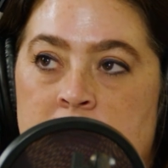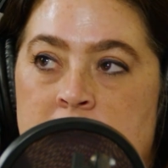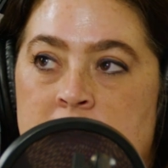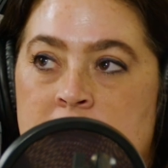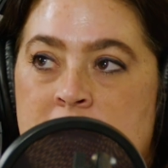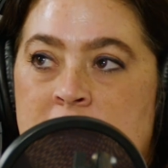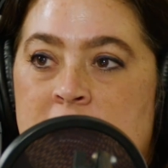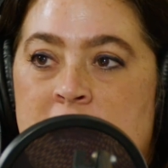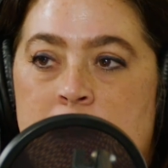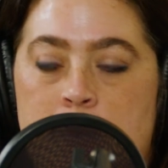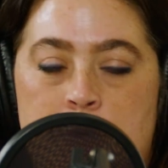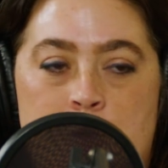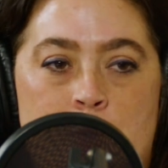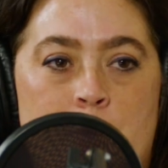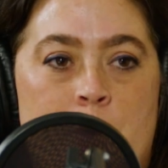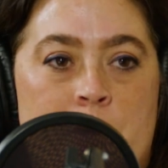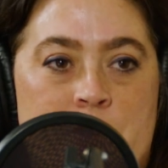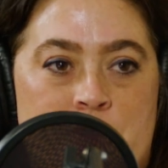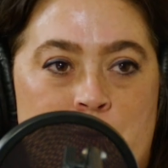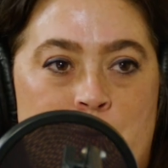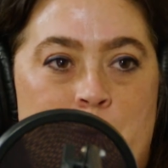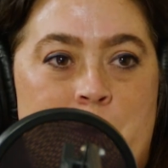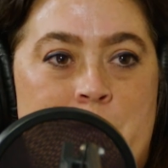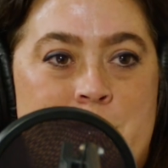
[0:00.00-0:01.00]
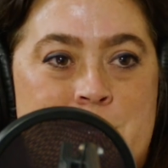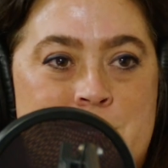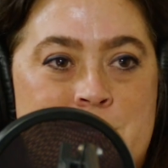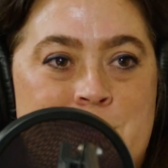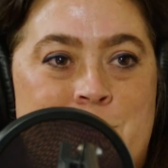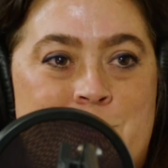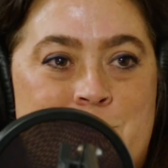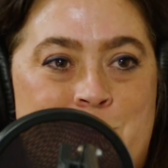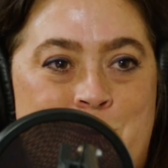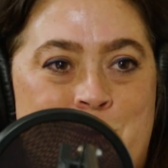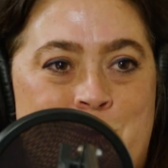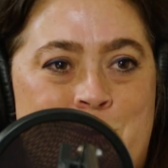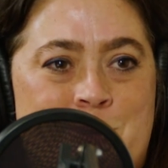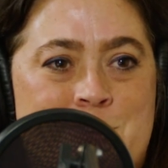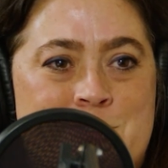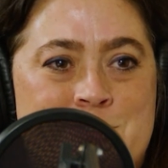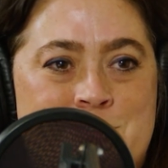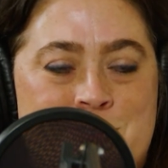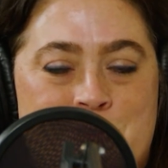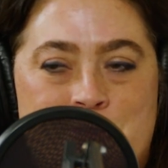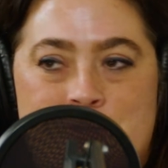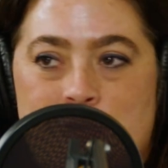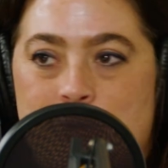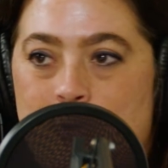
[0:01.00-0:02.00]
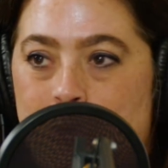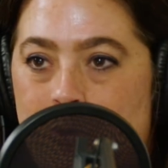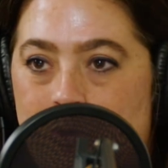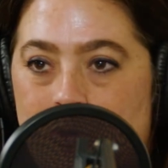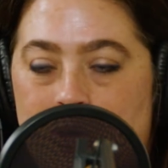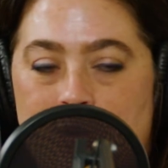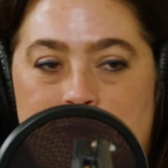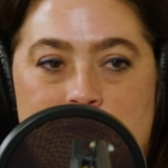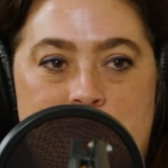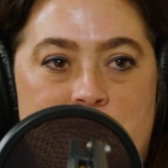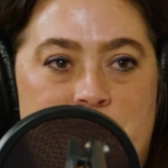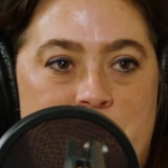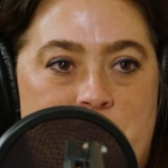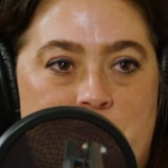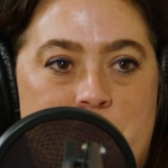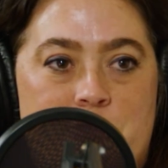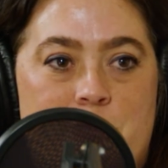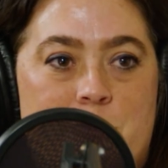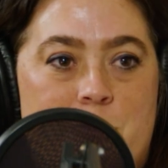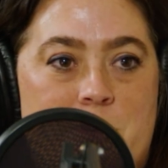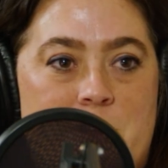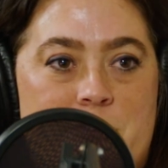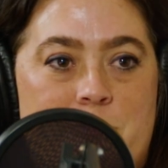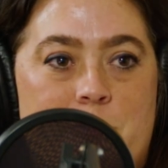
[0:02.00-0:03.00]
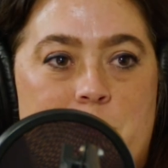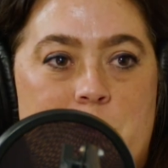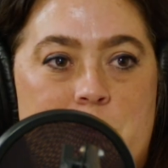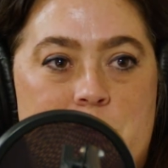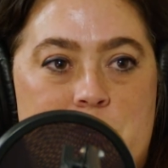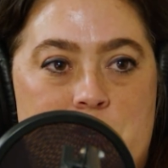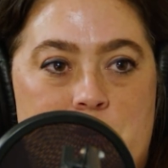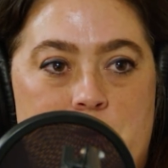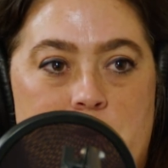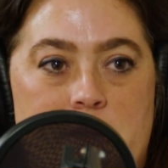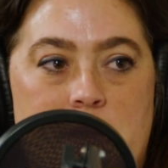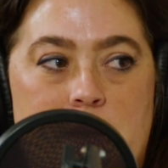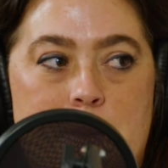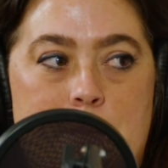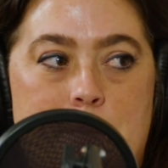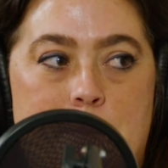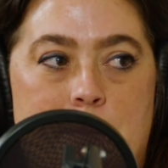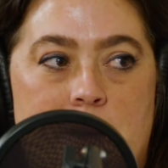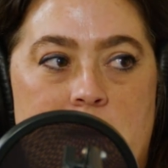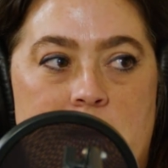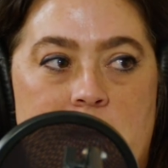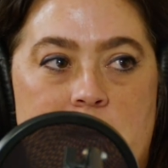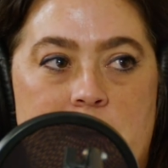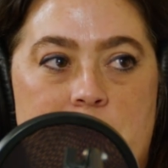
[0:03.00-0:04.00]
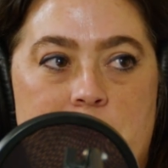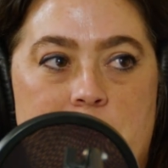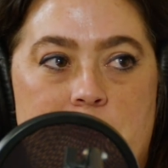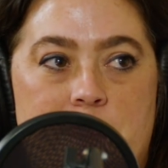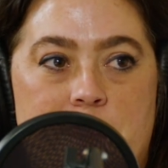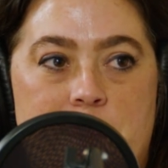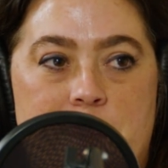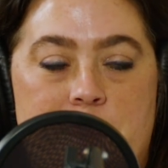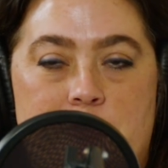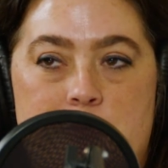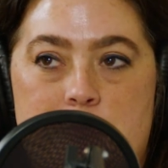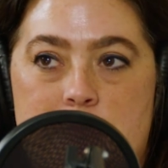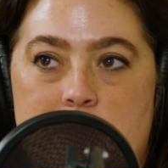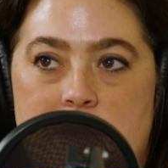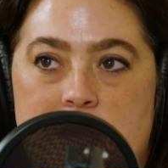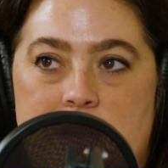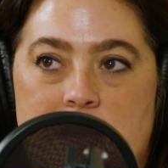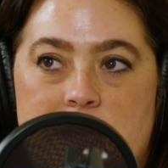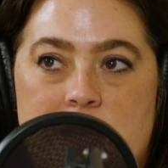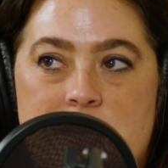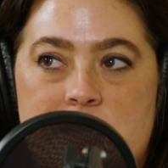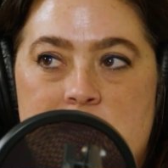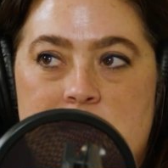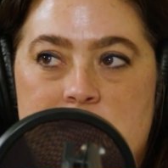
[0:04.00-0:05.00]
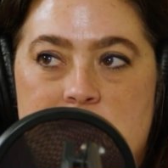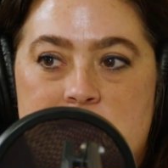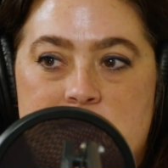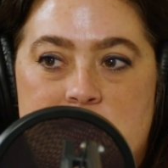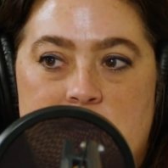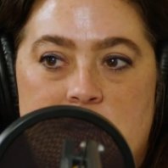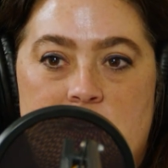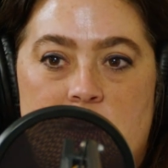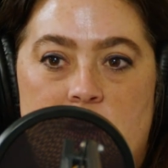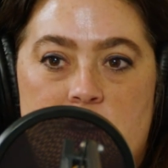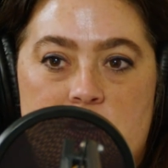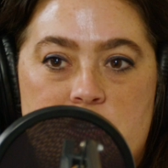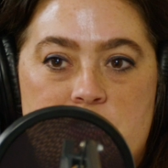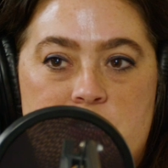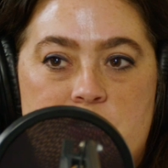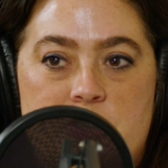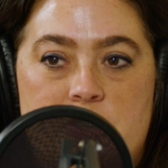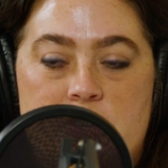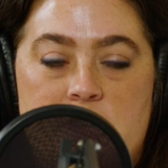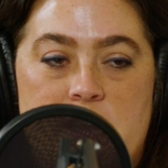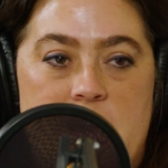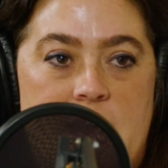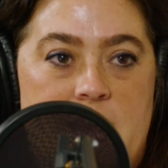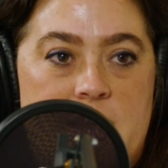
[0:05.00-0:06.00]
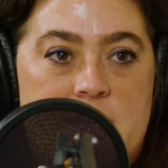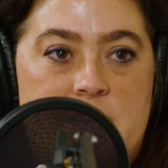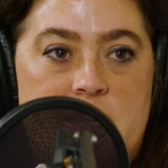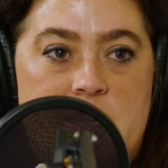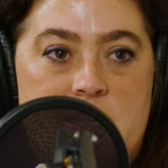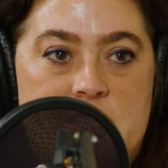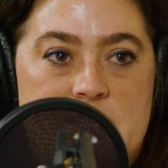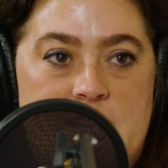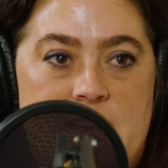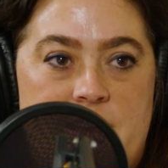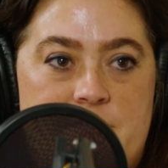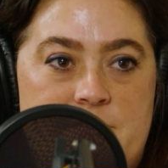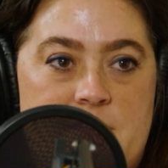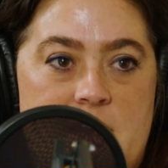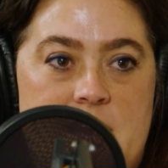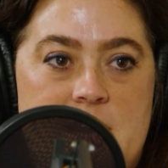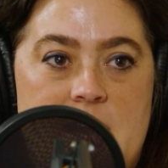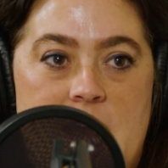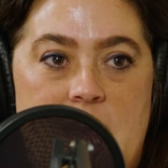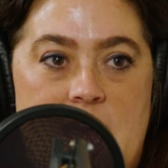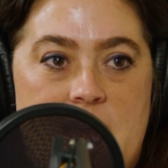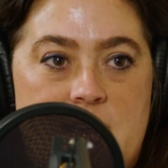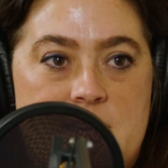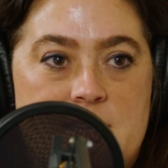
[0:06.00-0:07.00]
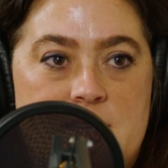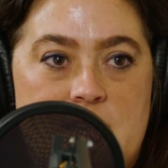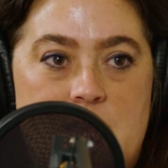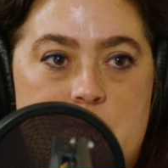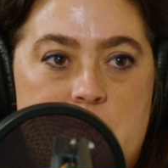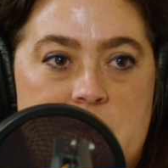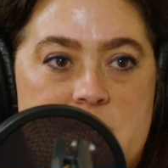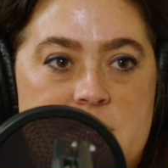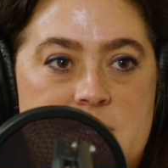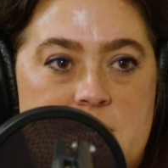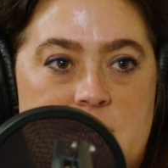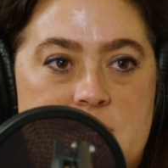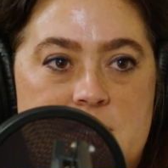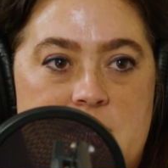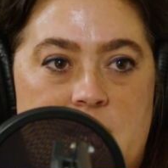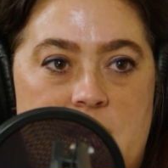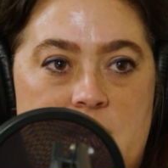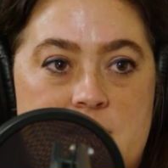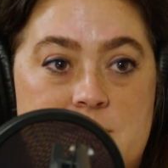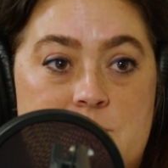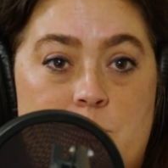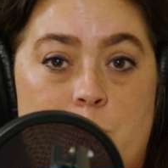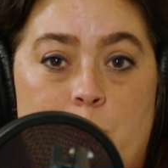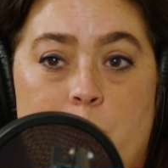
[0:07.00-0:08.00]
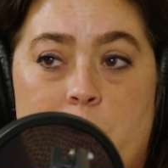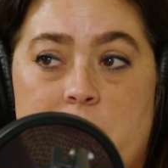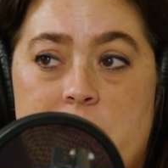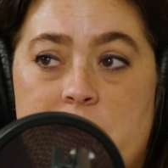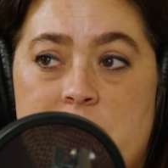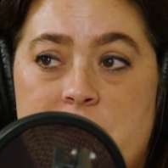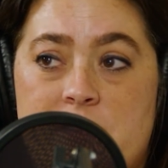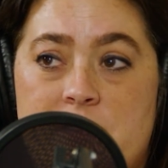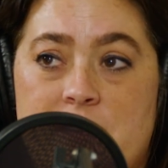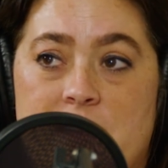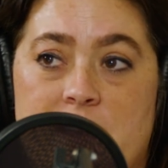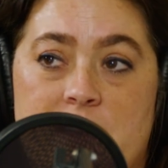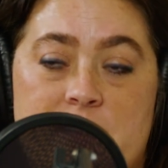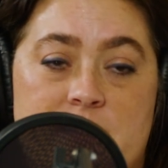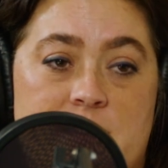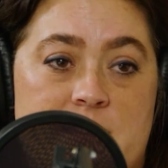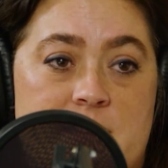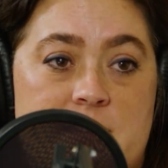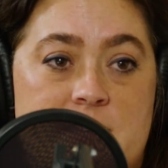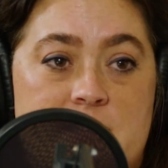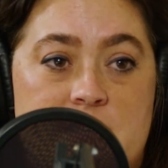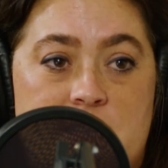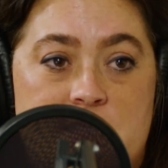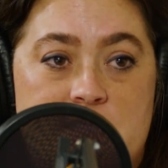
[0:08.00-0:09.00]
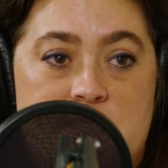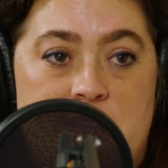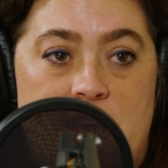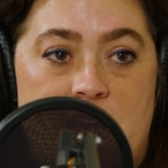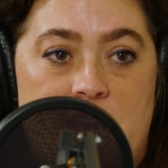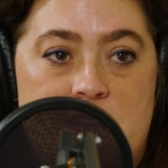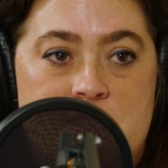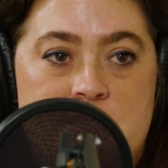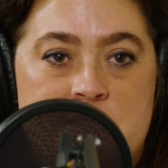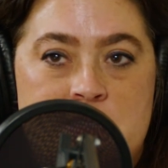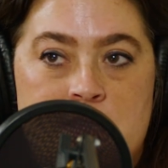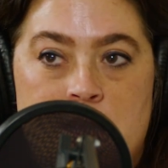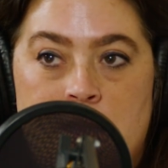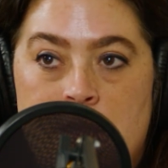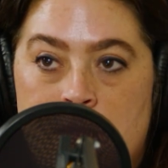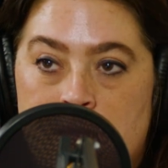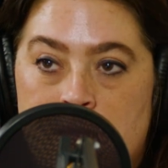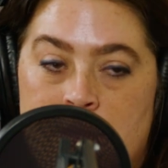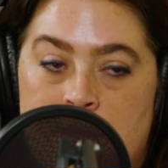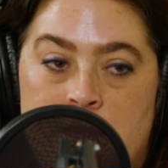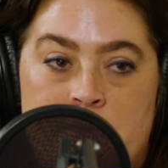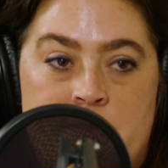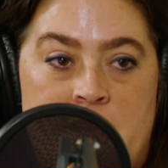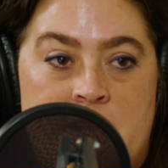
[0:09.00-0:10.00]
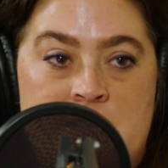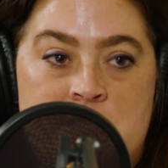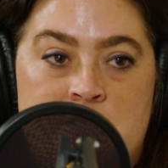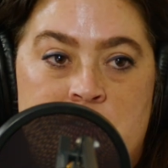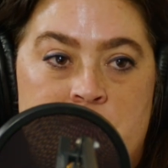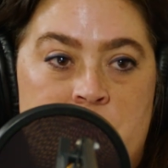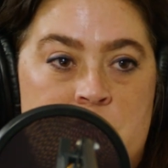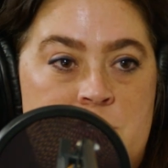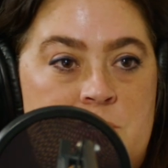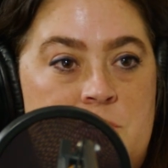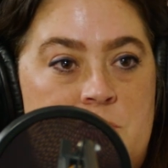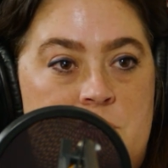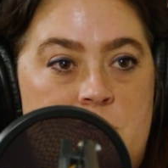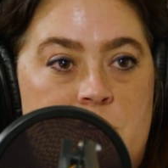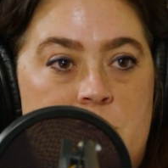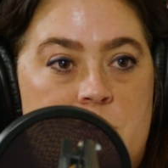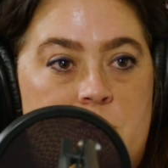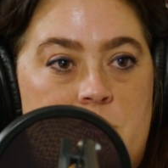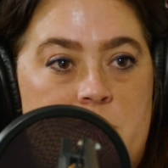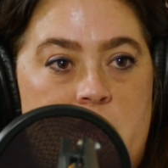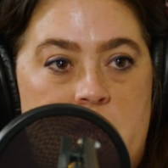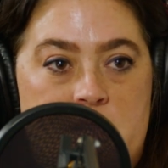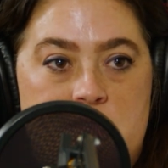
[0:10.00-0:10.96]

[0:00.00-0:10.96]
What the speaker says: And yeah, we want the wins on the course or the court or the field or whatever we're doing, but for me to see our student athletes have that academic success with the athletic success, that's Division 2.